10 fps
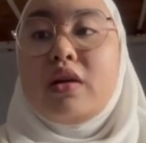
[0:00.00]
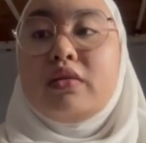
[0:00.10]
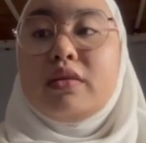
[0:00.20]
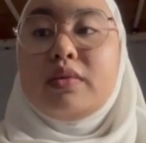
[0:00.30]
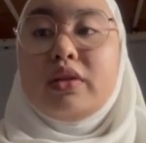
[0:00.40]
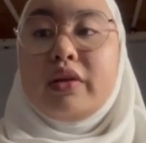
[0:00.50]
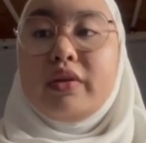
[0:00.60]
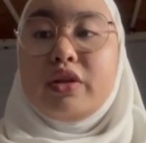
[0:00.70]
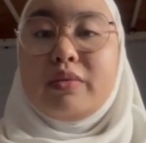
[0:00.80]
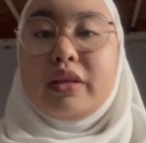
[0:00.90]
from
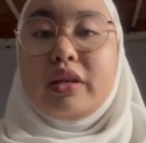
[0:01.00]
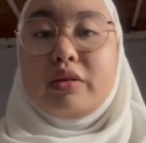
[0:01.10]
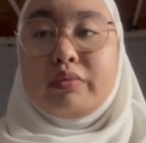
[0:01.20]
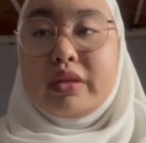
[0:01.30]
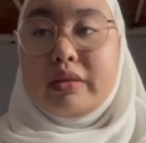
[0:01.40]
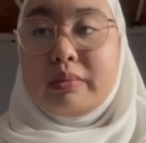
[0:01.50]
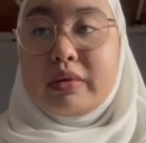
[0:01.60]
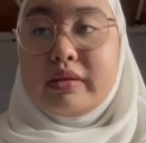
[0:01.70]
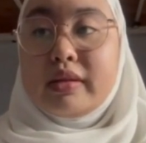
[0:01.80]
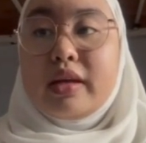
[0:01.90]
striving to maintain her
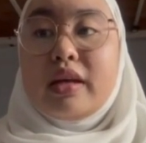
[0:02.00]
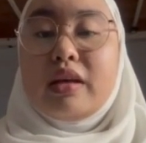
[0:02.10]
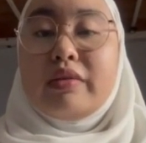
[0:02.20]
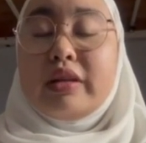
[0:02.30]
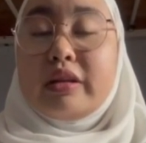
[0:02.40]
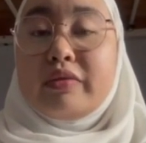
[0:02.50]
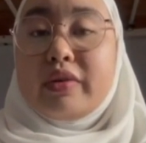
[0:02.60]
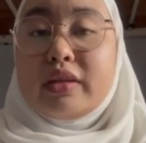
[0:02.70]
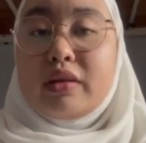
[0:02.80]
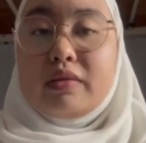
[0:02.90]
principles, even in the
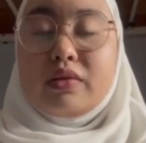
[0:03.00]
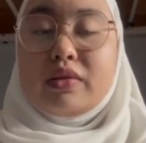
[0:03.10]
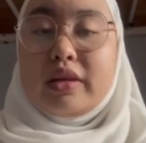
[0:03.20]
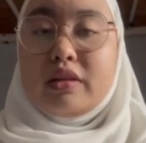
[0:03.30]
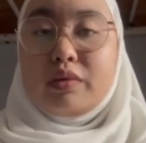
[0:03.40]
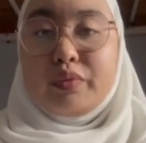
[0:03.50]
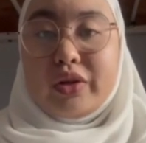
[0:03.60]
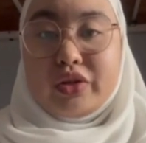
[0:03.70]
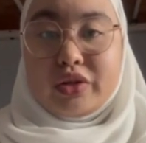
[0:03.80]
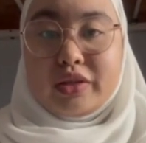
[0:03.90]
face of societal
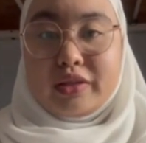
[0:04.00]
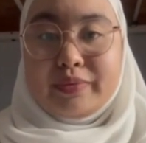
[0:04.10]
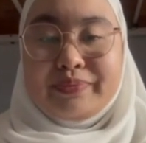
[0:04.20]
pressures.